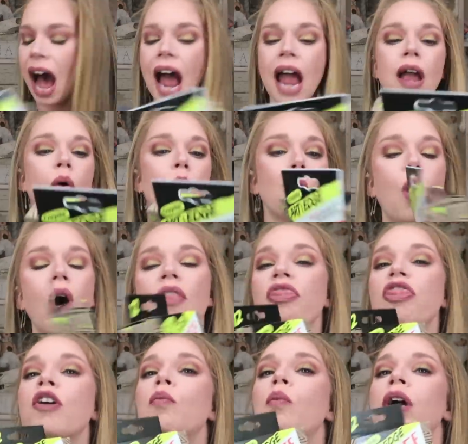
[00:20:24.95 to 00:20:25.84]
I
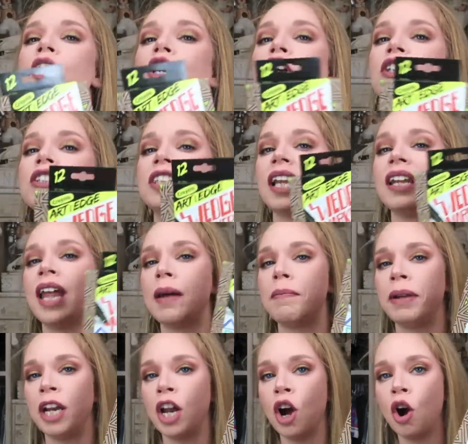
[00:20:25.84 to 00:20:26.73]
want the winner to
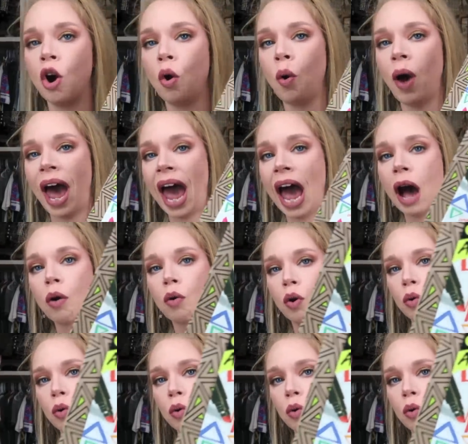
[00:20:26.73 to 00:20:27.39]
let me know how